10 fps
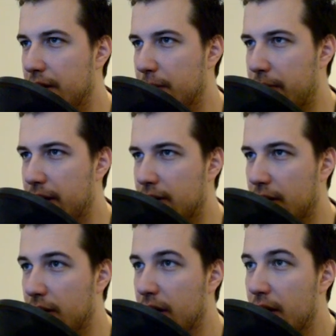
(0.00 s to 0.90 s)
in the
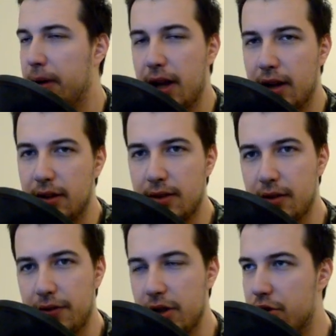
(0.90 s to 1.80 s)
breakdown. But yeah, this is
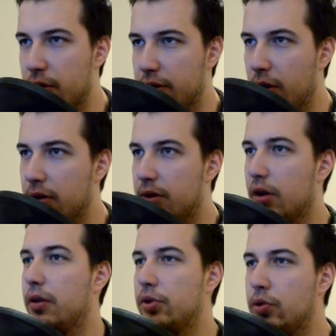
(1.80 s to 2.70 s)
the finished result
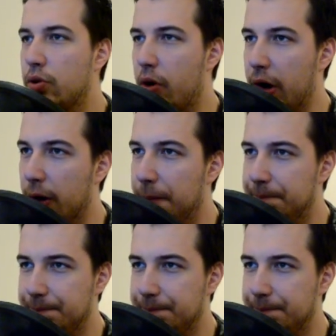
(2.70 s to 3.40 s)
of the tutorial.